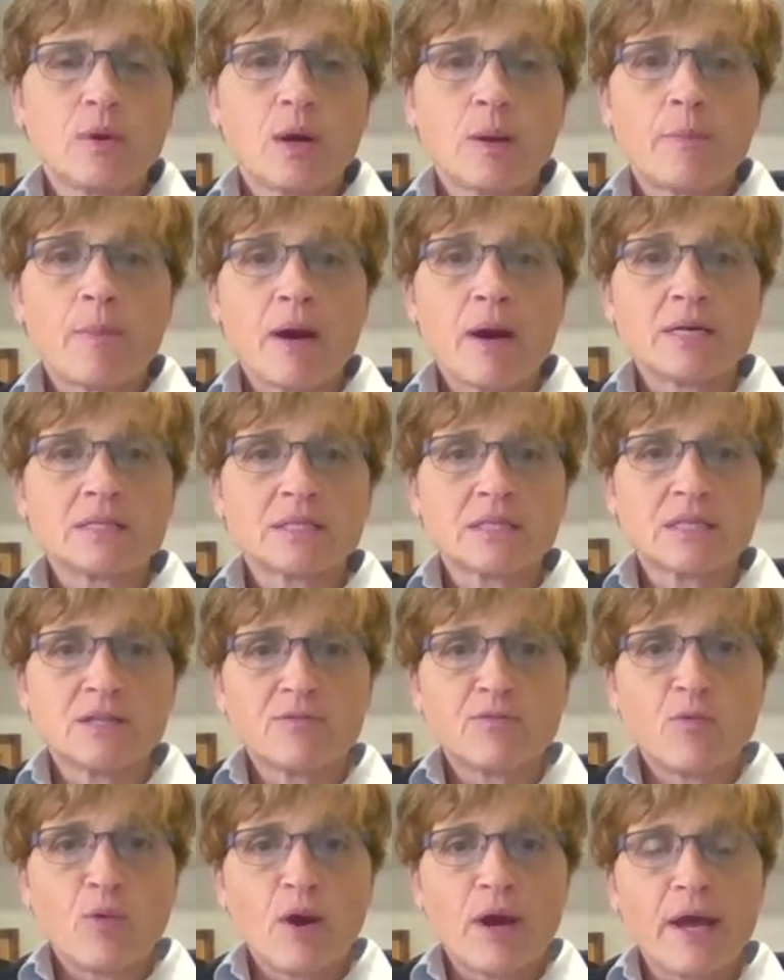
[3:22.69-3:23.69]

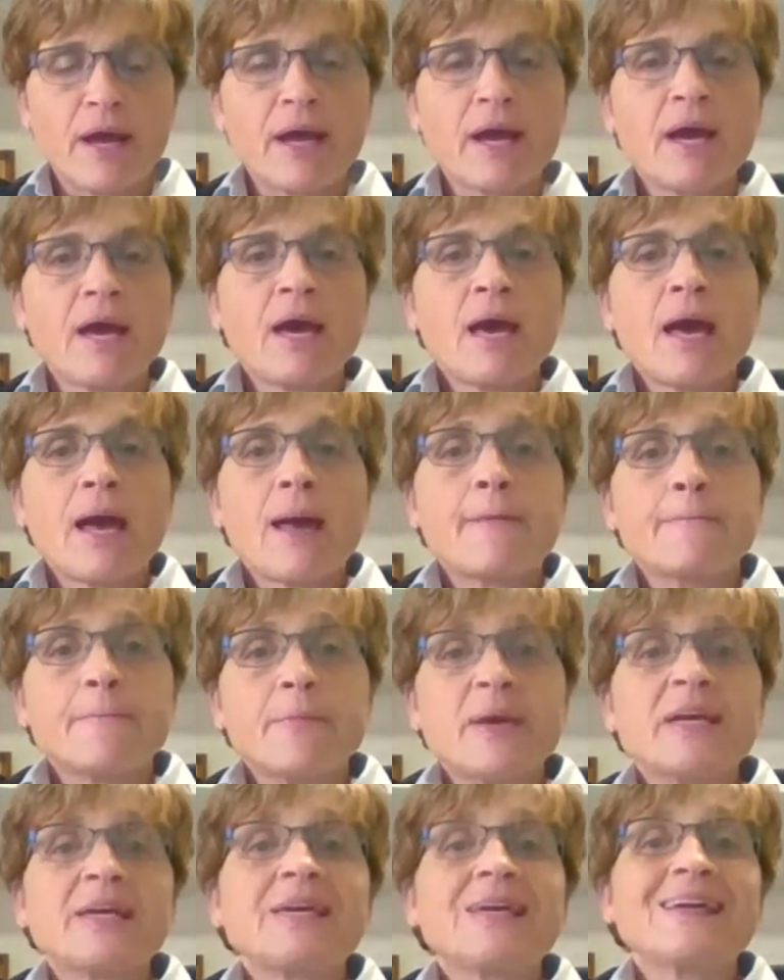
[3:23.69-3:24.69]
positive way, and
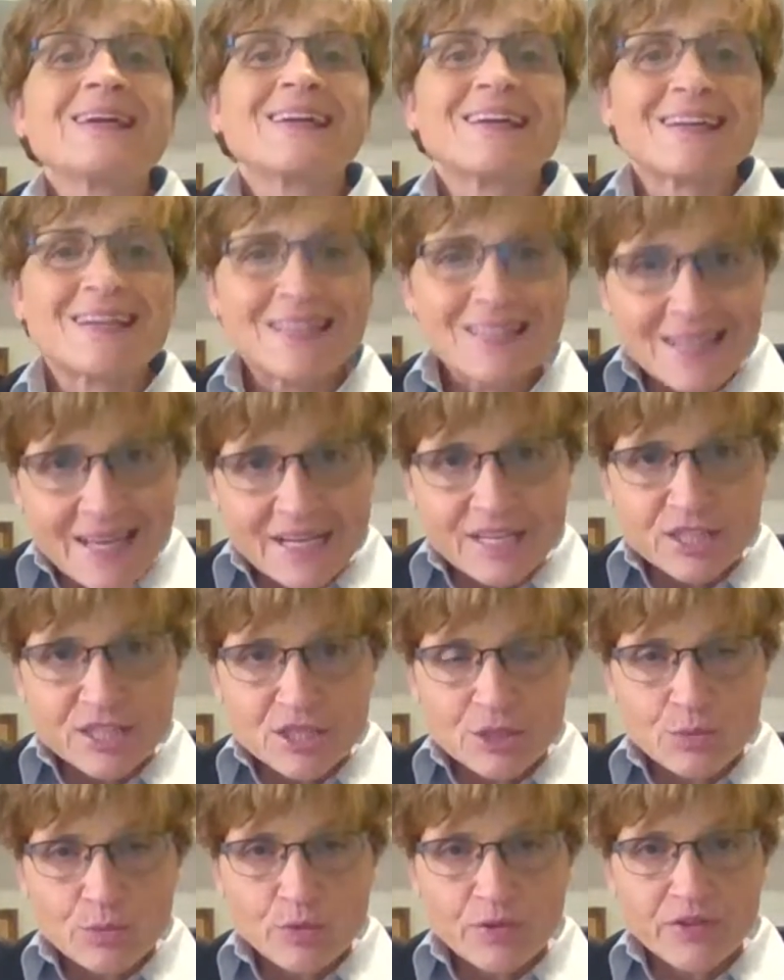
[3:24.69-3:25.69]
making a
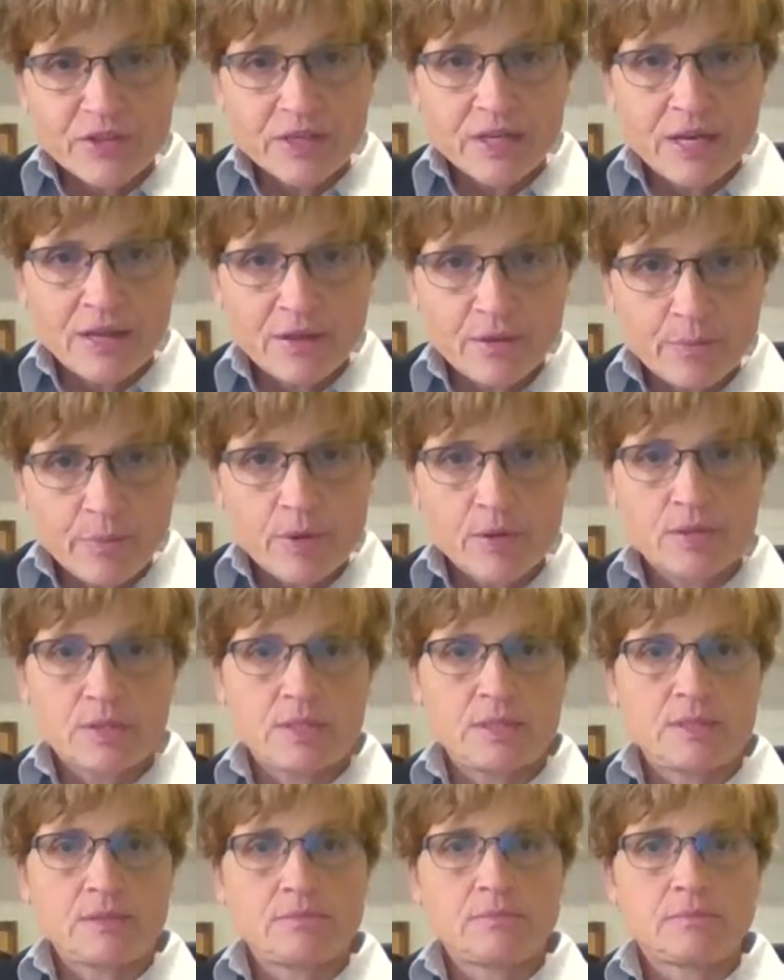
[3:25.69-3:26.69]
connection with another
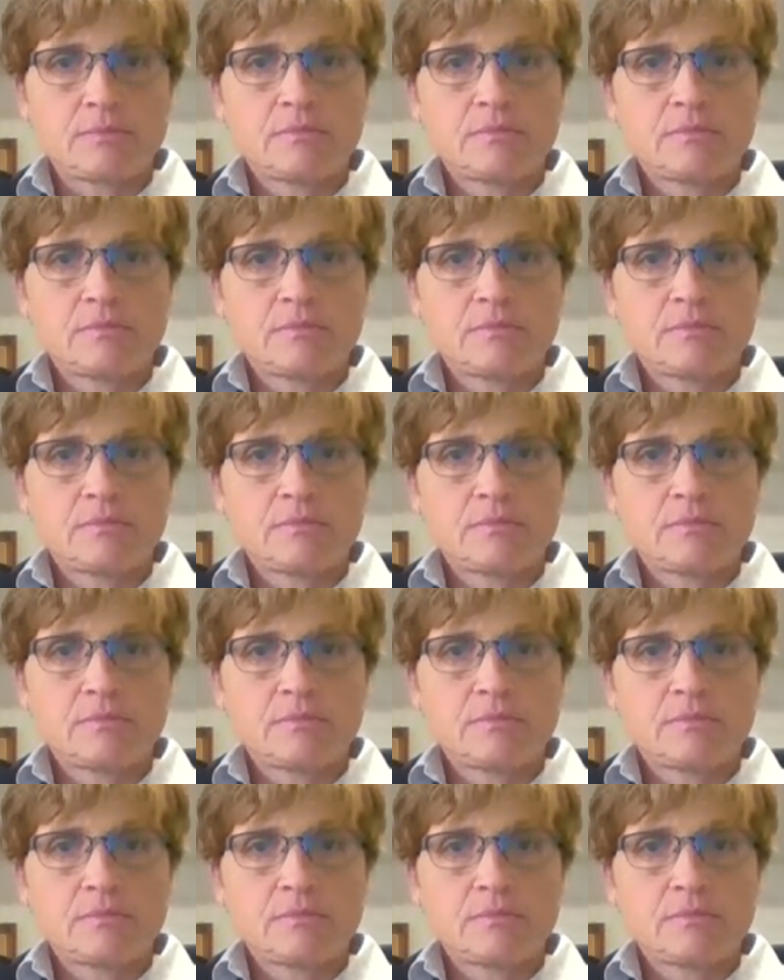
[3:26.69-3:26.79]
person.